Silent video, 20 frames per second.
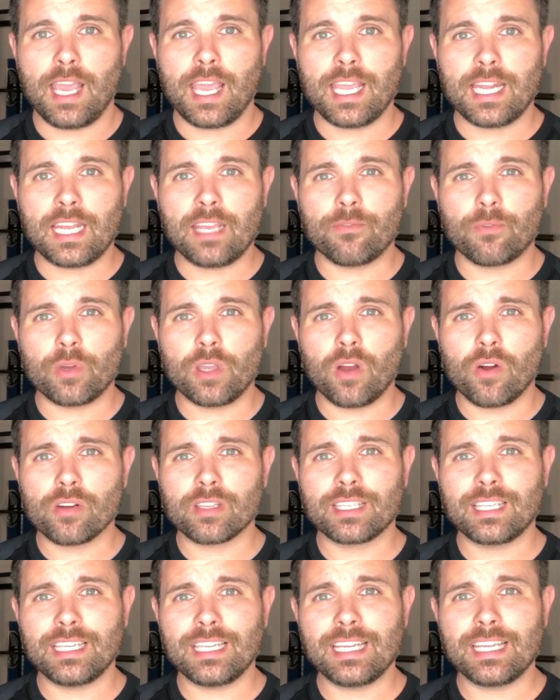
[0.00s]
And if we
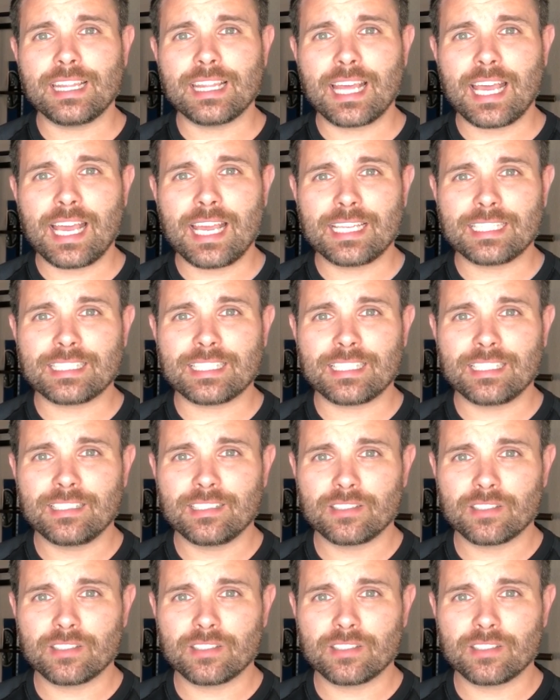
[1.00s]
aren't getting that